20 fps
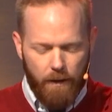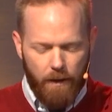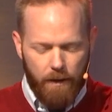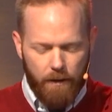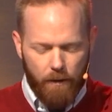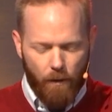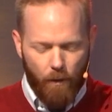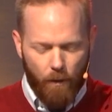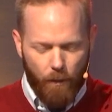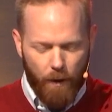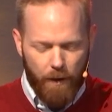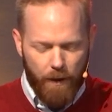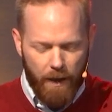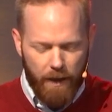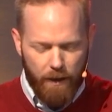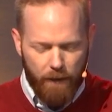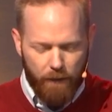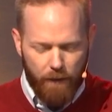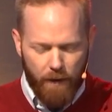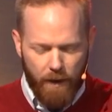And so, Lord, we
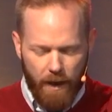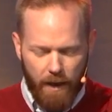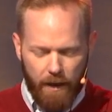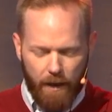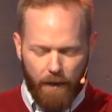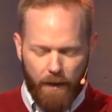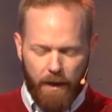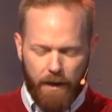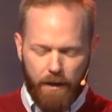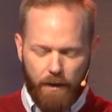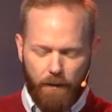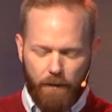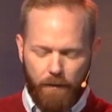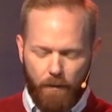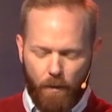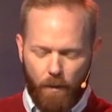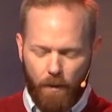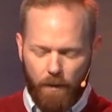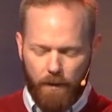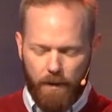thank you for that. I thank you
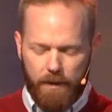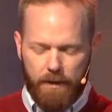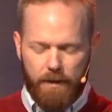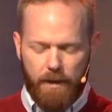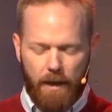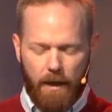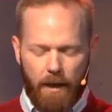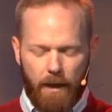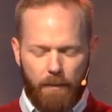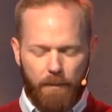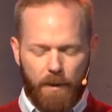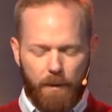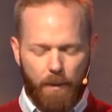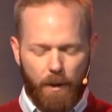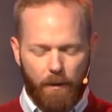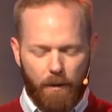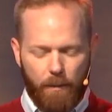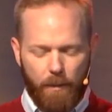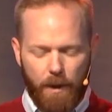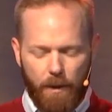for this time to be
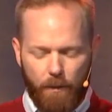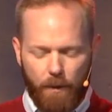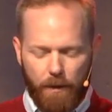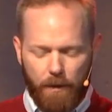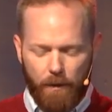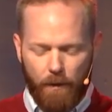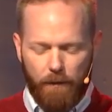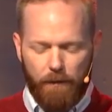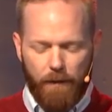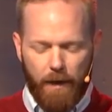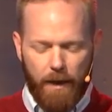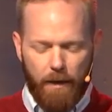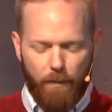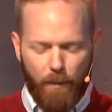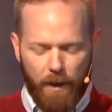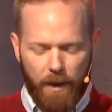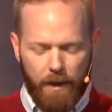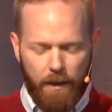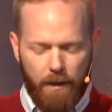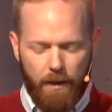able to be with your
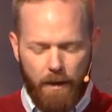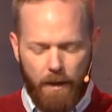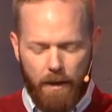family.